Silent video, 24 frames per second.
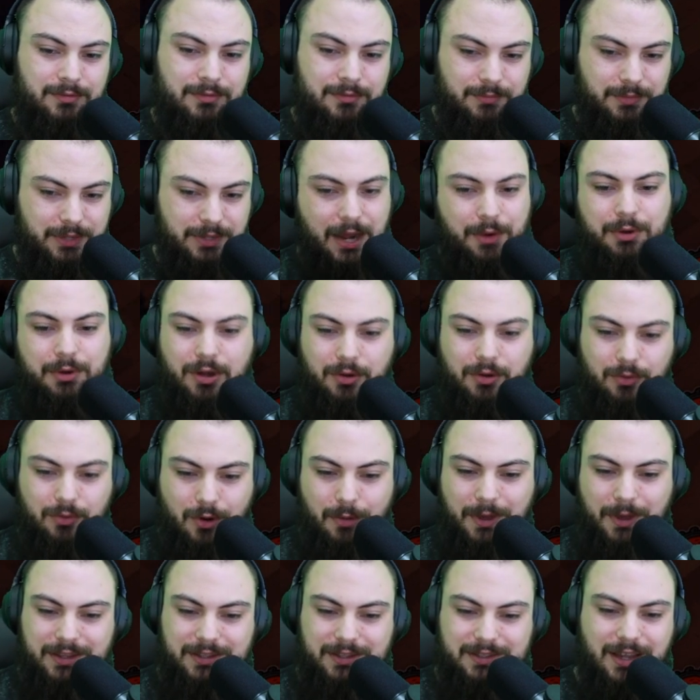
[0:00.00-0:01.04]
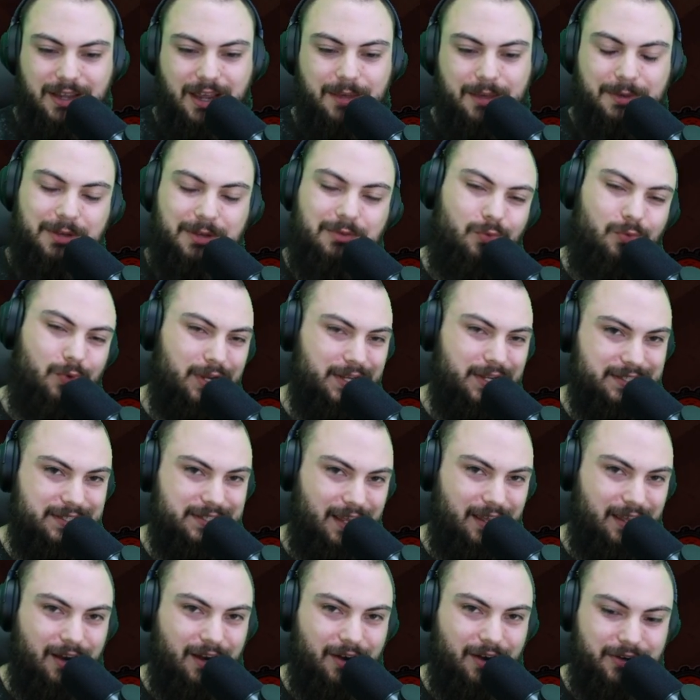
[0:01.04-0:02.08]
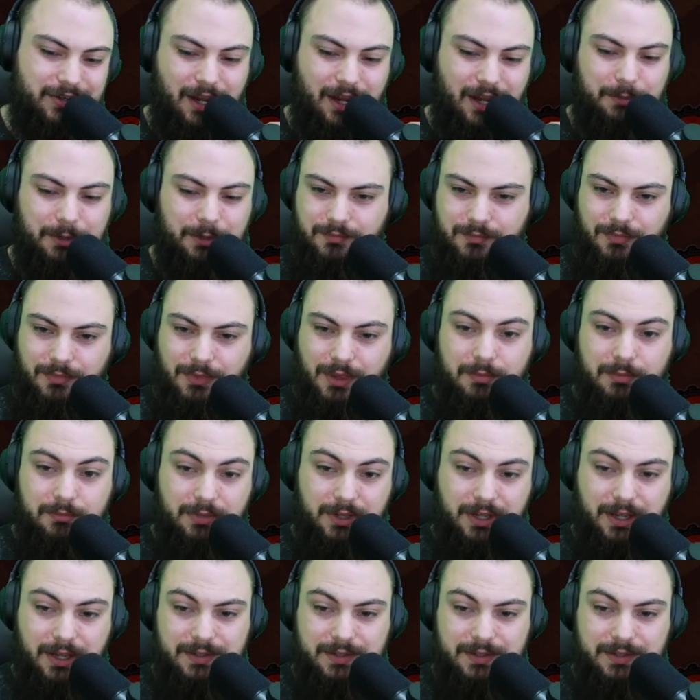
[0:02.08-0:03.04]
But now we're going to roll back the time and reset our timer, because